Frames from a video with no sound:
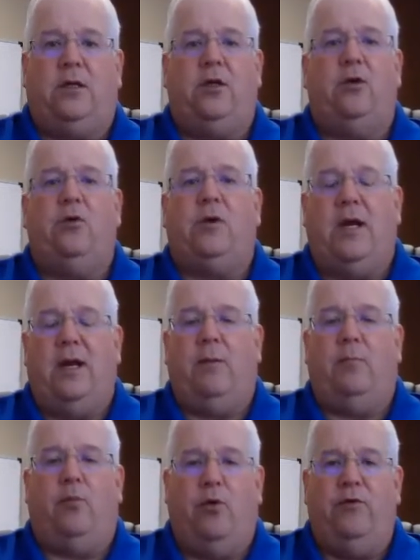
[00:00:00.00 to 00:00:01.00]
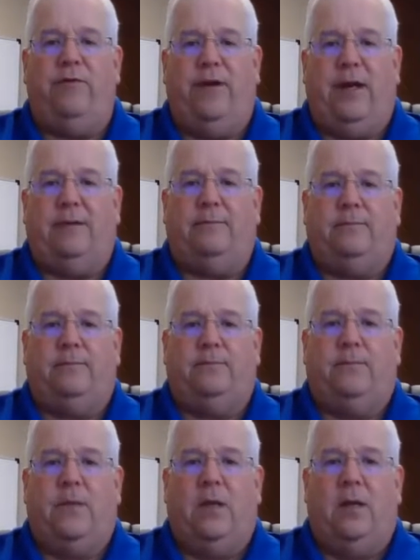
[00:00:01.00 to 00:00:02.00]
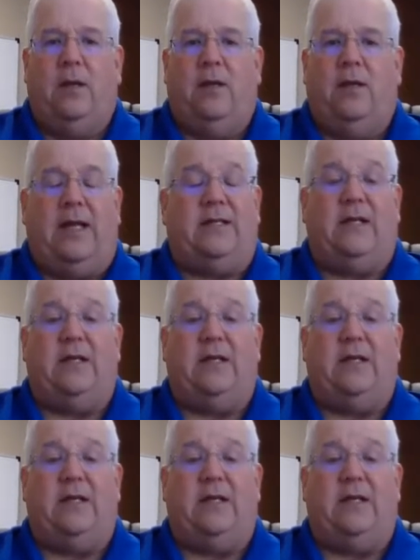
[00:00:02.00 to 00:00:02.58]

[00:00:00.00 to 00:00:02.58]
you can improve it. That's